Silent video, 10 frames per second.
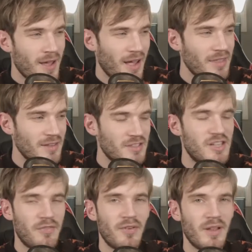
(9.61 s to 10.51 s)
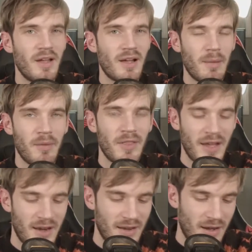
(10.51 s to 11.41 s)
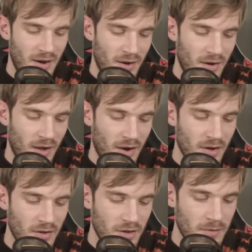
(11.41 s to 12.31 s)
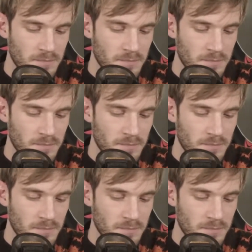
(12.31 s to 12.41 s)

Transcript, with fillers: I think there's definitely a couple that are, are good.